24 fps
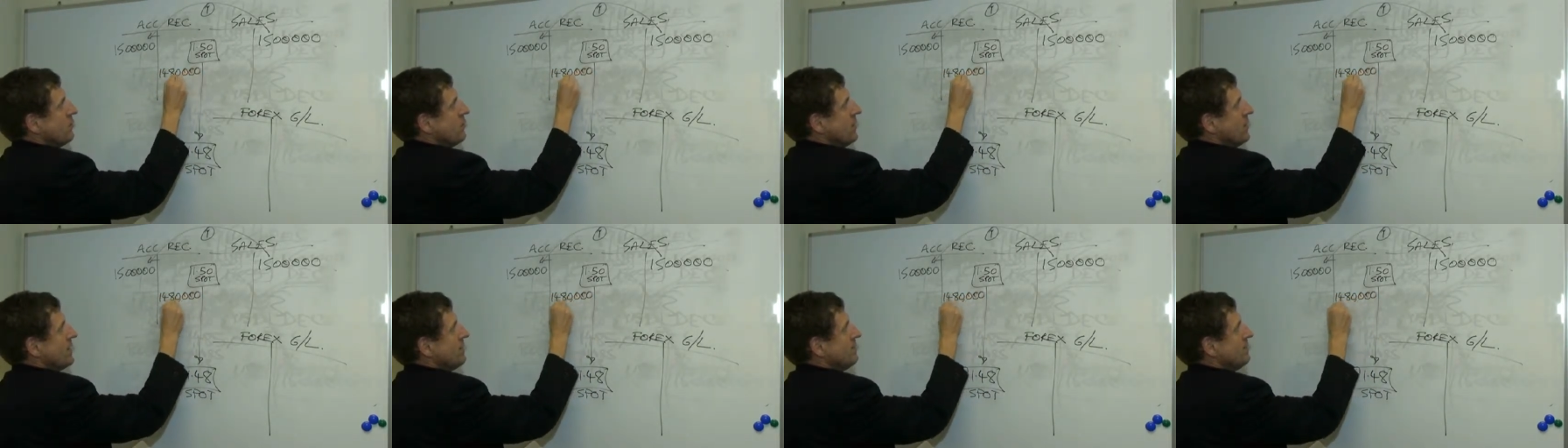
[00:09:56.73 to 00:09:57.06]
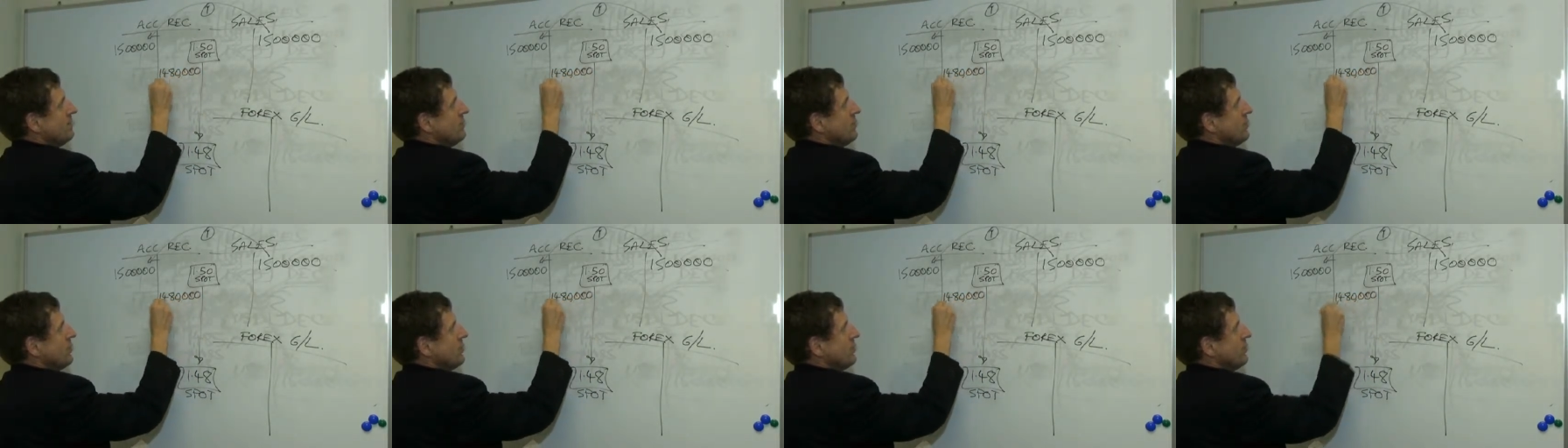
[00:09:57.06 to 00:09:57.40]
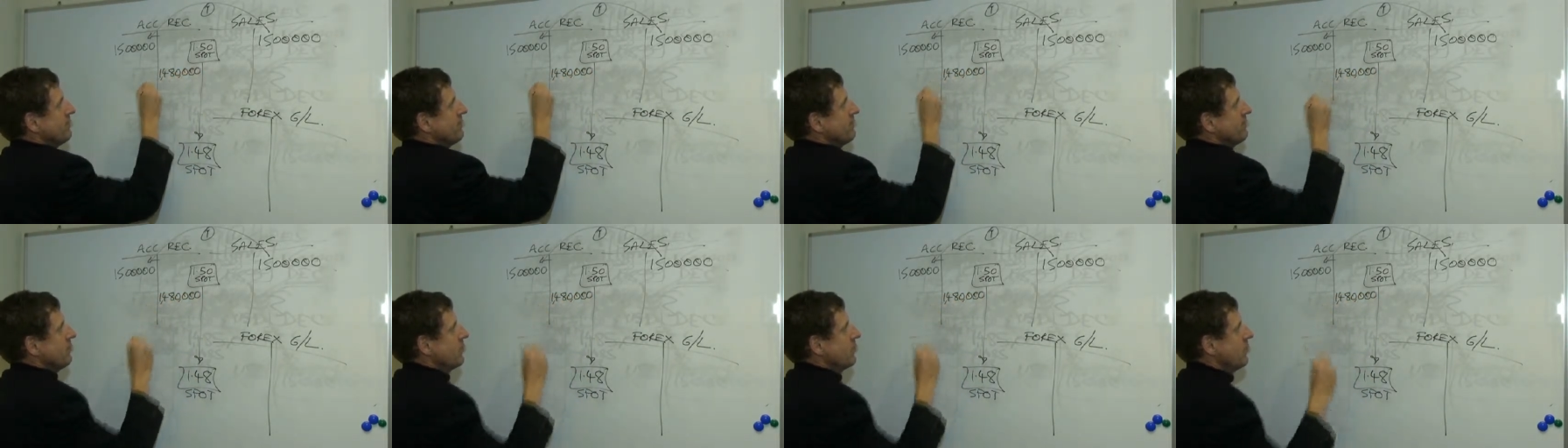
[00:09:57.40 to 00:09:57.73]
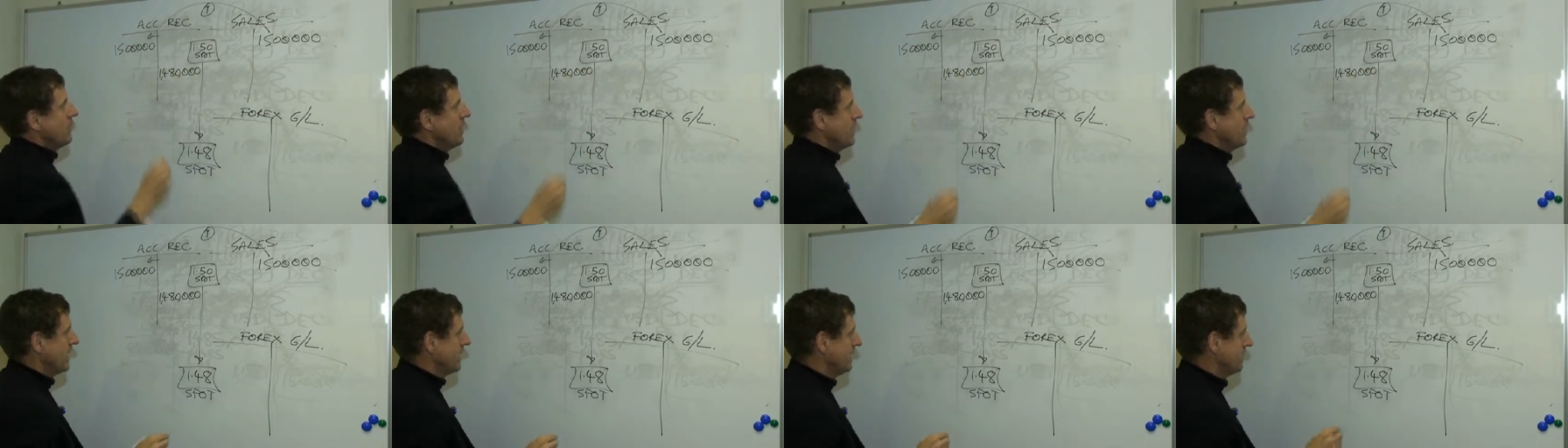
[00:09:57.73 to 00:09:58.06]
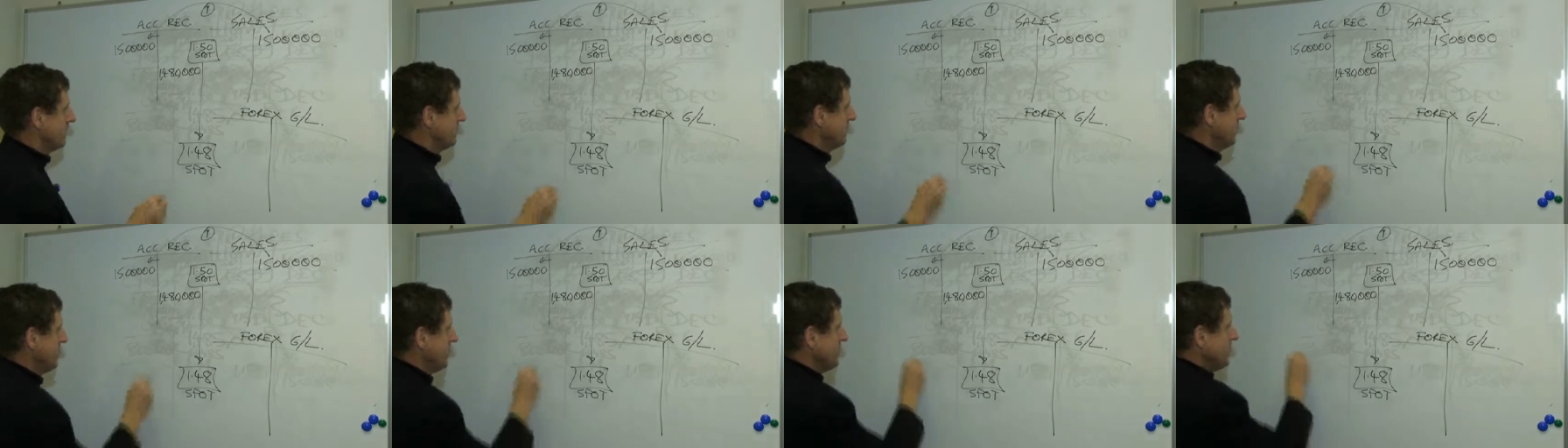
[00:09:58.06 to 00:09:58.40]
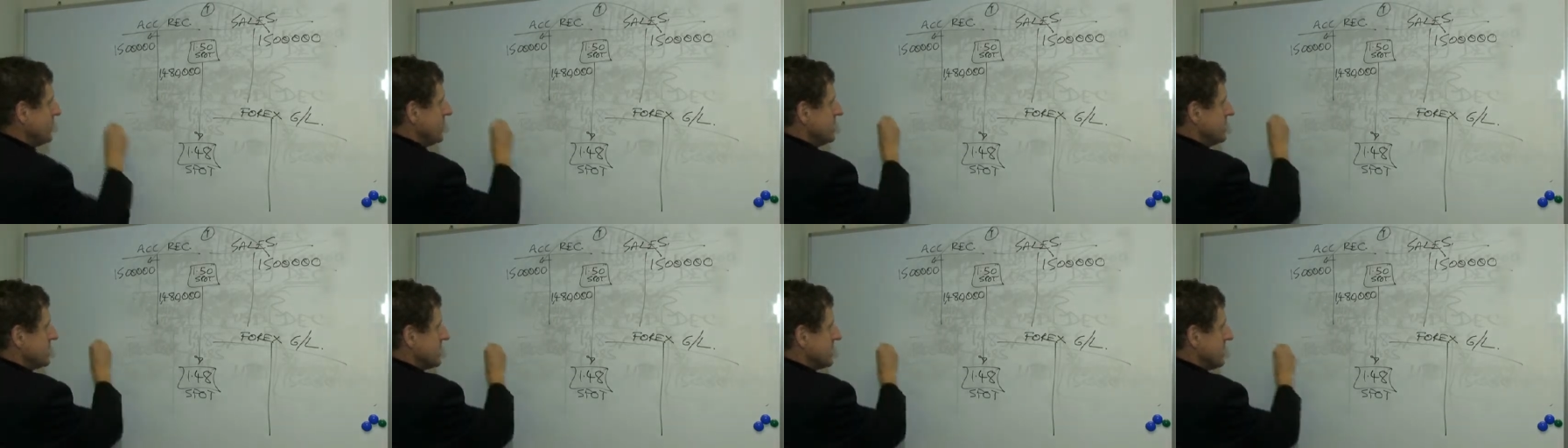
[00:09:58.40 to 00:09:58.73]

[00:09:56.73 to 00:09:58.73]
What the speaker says: 1.48 million.